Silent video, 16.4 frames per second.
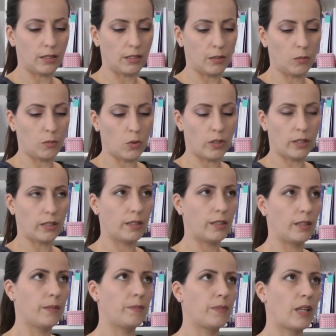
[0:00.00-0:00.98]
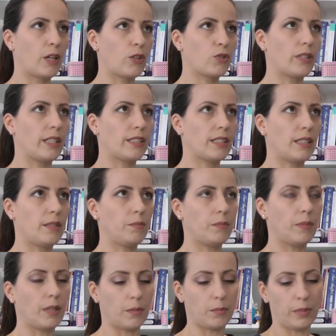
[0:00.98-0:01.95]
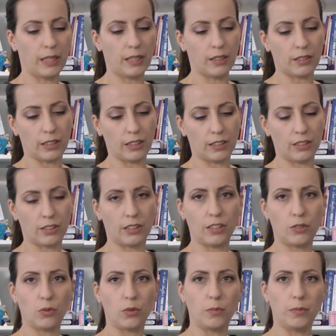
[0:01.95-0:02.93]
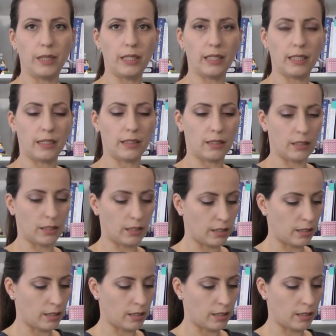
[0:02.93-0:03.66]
more how should I say, bigger this will be, and